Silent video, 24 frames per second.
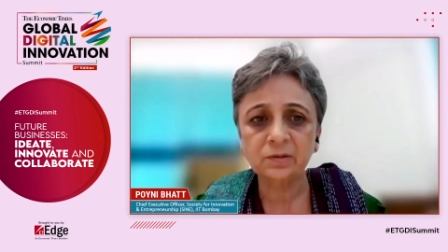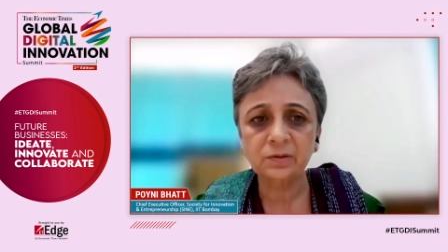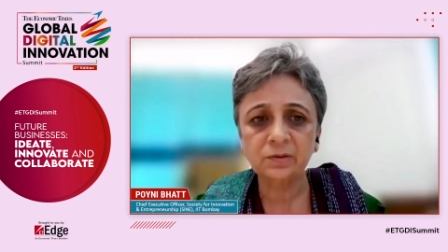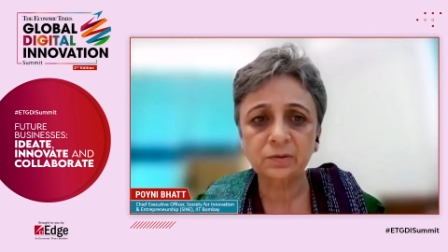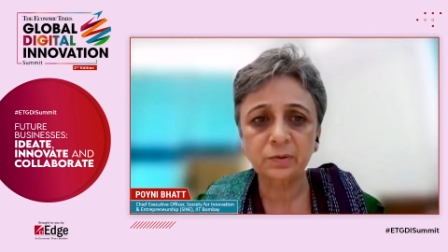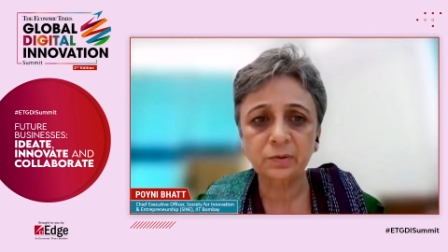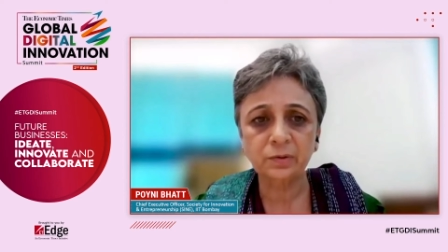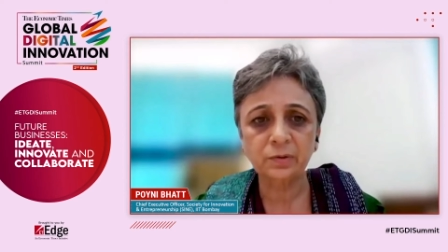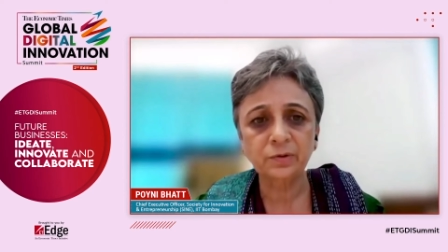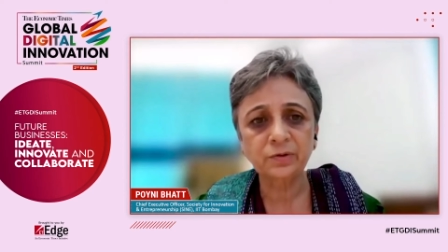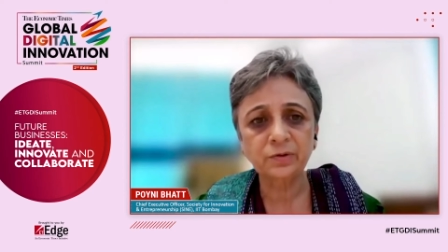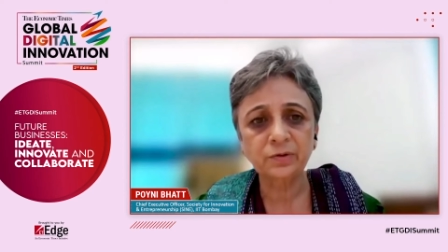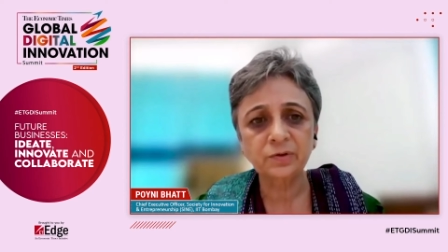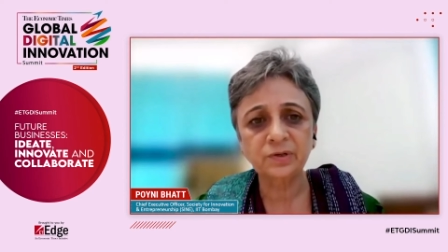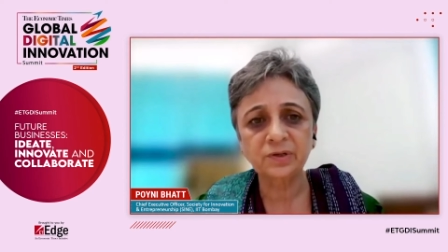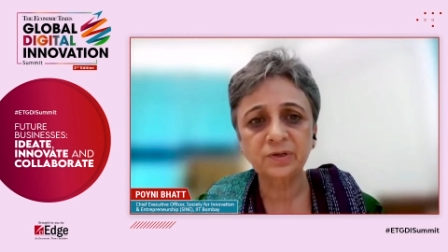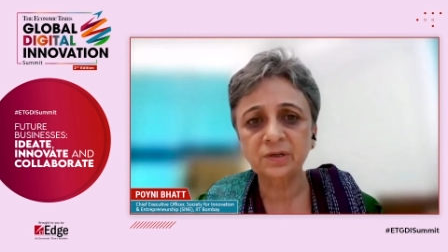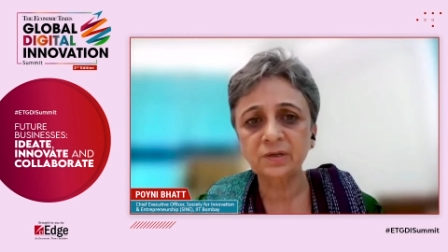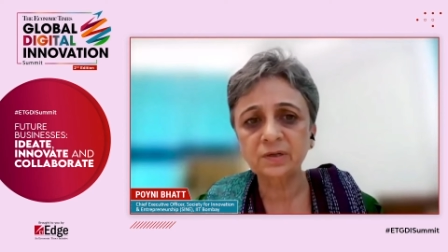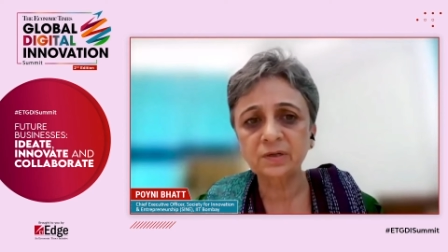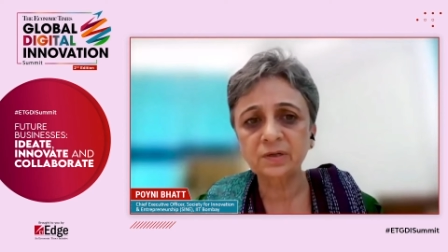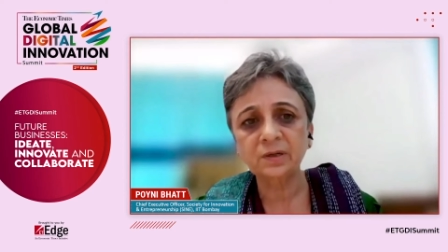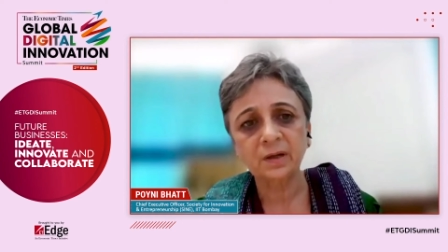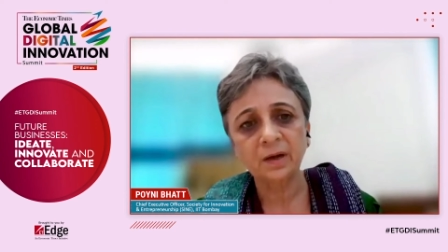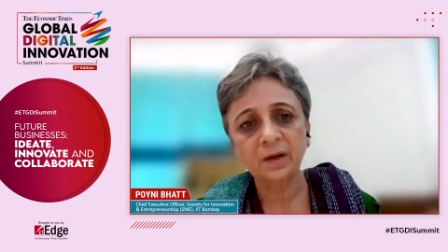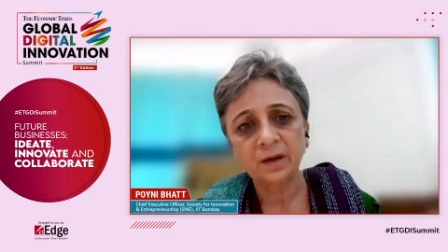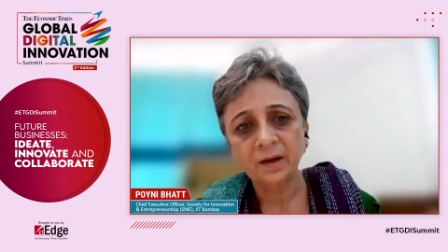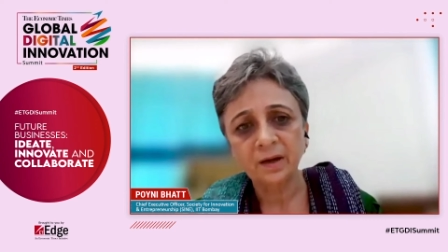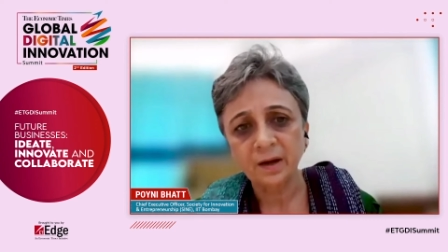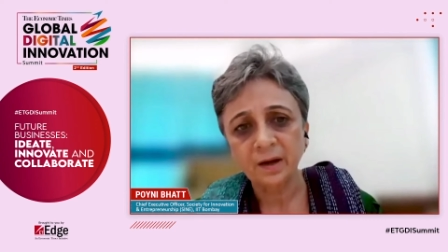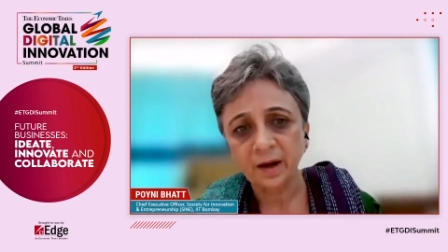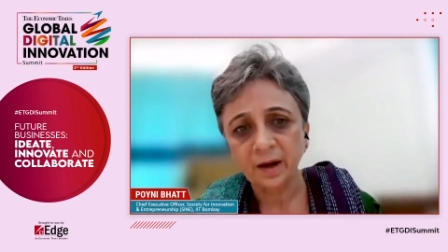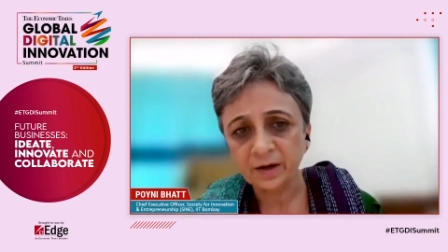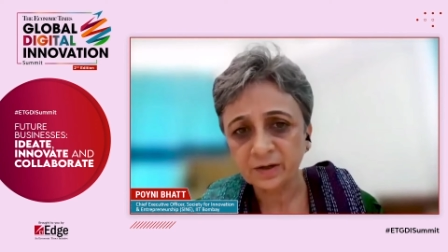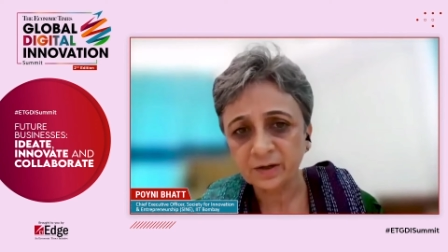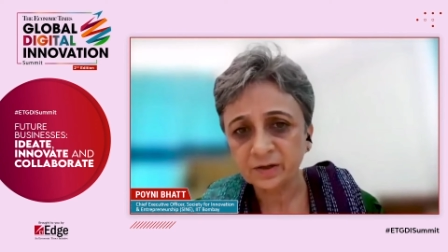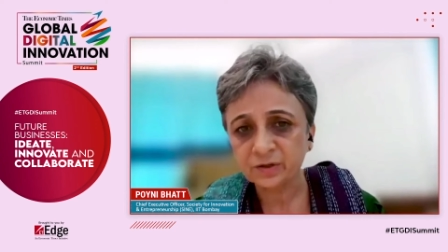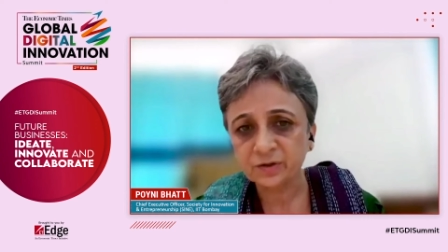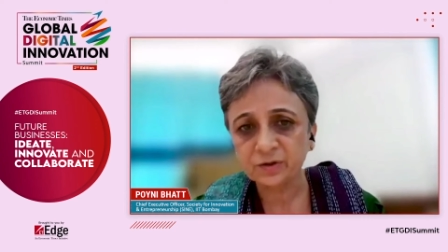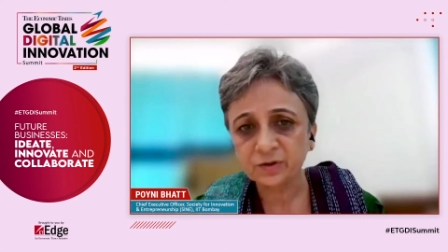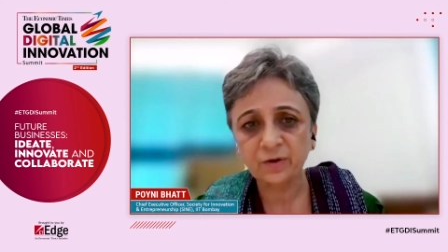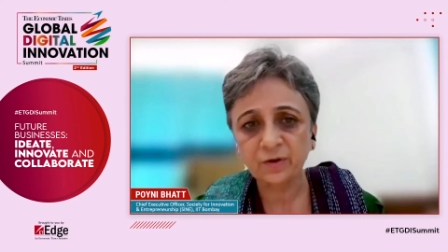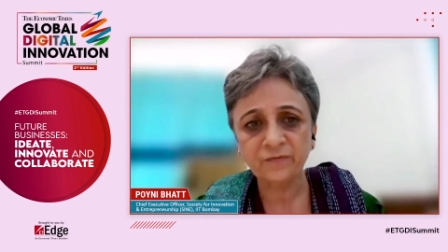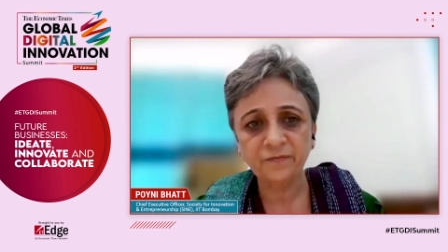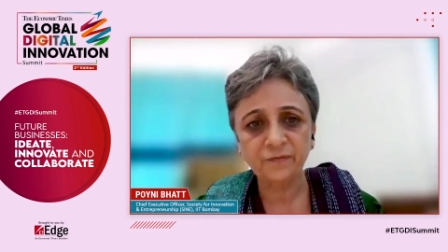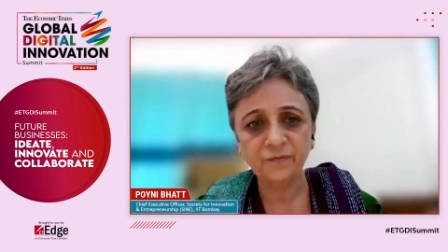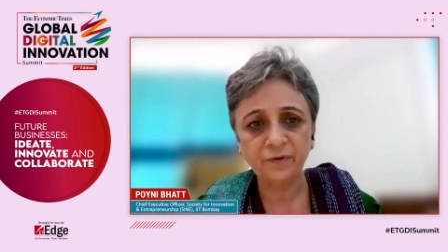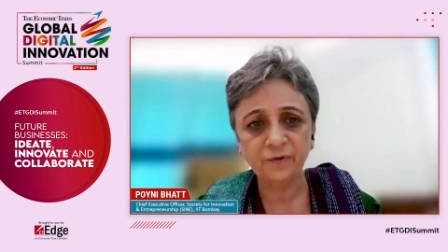solution at
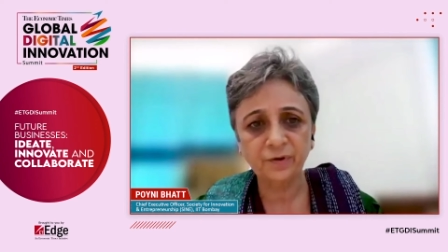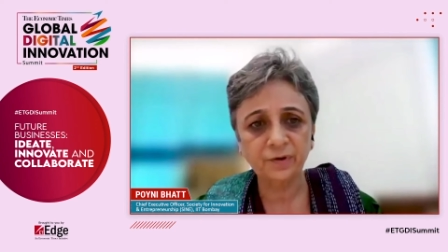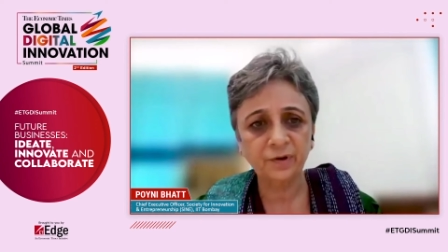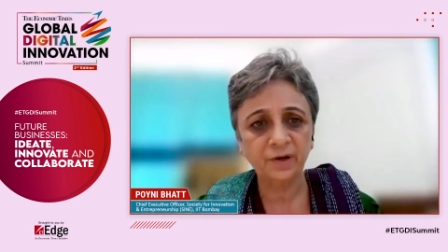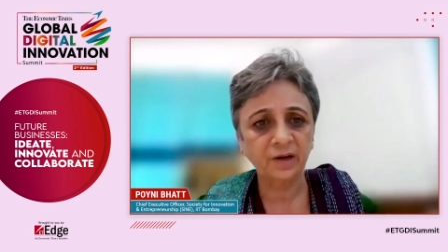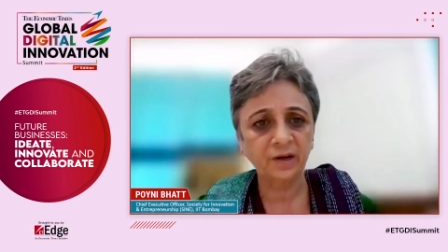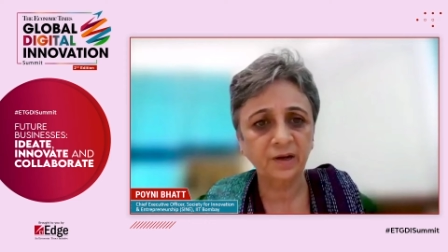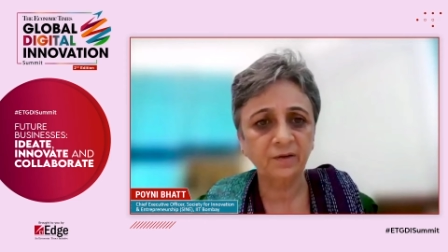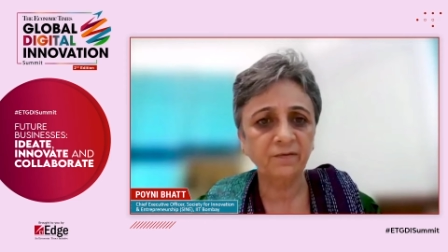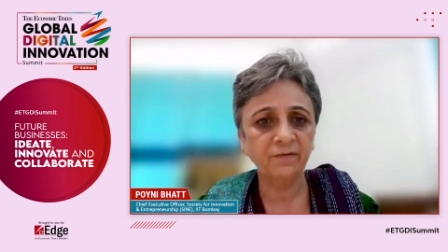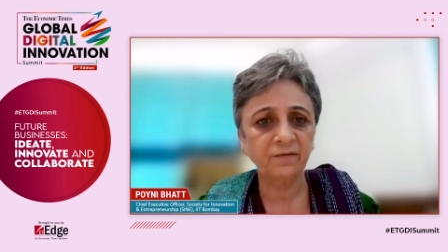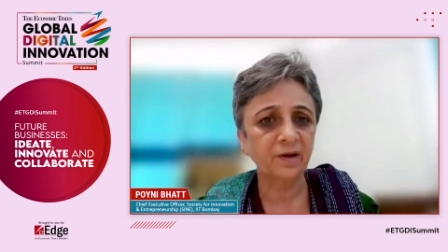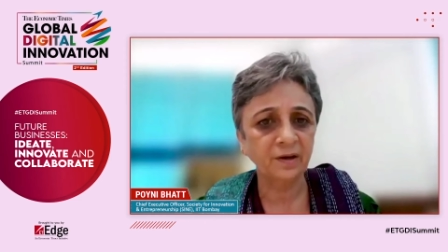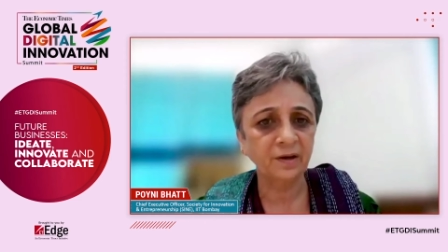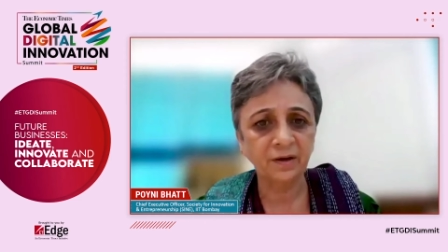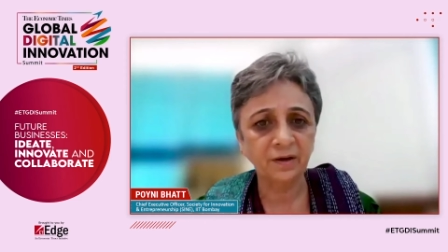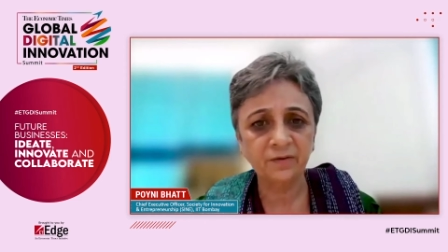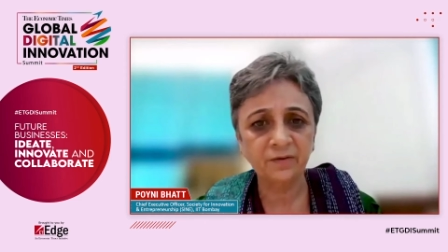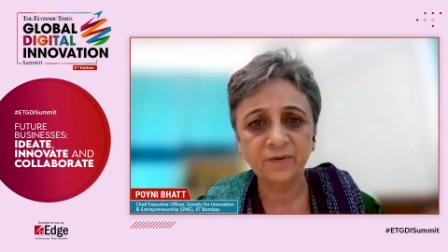shop floor level,